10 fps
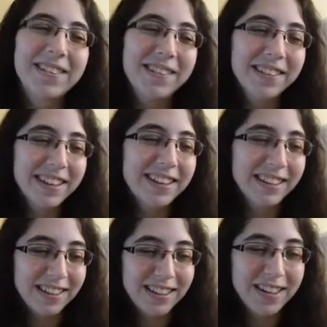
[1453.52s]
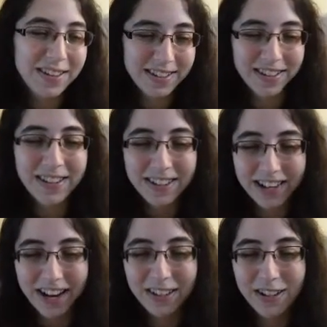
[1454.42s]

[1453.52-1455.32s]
feel like, you know, it's an art channel,